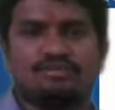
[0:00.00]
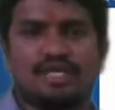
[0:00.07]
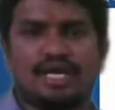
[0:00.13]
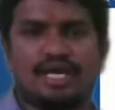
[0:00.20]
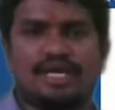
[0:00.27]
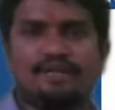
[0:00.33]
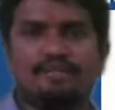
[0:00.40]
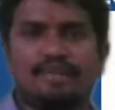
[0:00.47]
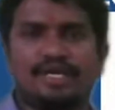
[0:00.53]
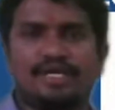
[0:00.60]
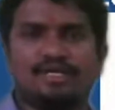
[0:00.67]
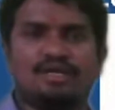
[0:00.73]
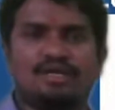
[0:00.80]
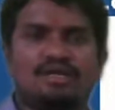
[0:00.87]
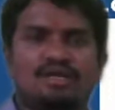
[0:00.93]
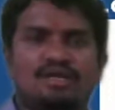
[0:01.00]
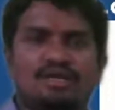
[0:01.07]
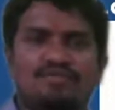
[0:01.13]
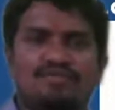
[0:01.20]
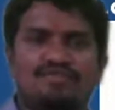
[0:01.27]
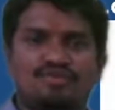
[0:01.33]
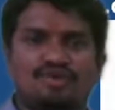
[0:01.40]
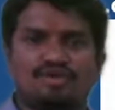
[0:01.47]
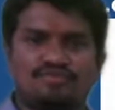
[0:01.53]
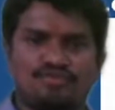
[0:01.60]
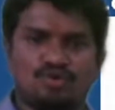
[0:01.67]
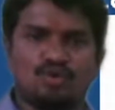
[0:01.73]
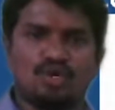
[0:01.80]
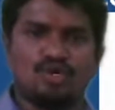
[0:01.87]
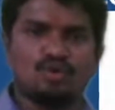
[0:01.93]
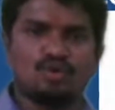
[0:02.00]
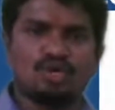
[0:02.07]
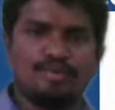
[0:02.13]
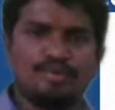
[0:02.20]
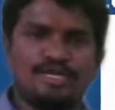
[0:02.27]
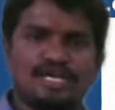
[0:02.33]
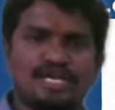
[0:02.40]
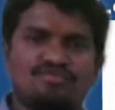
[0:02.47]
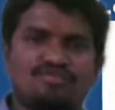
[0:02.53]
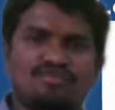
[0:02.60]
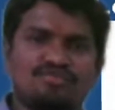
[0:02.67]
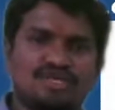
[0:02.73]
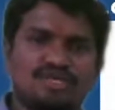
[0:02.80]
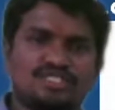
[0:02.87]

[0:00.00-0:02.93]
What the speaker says: I repeat, if you want to communicate from one